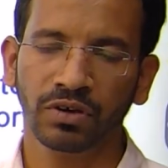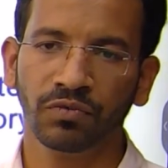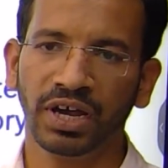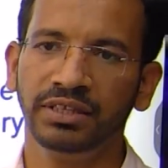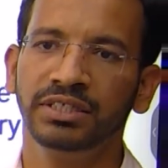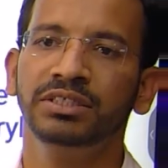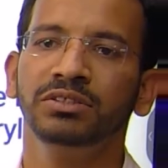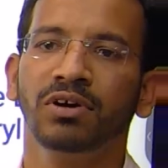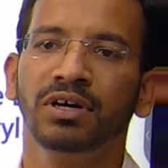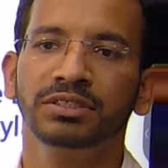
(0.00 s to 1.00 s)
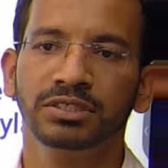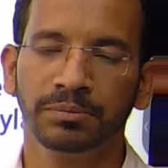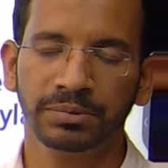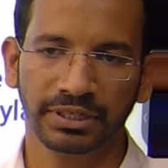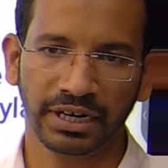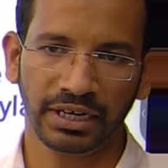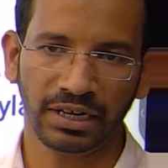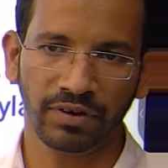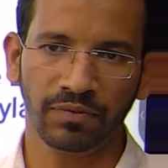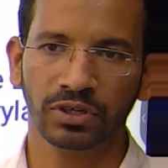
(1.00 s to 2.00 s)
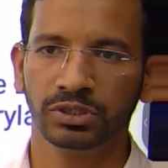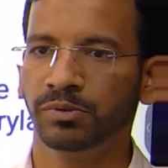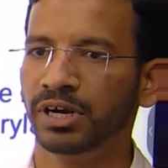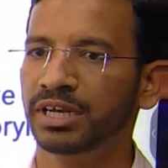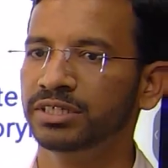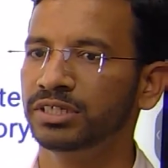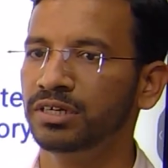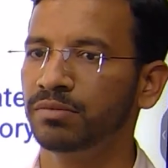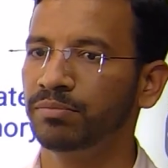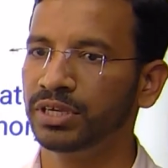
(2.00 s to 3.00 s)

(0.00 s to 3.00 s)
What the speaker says: Why this is called substrate level phosphorylation?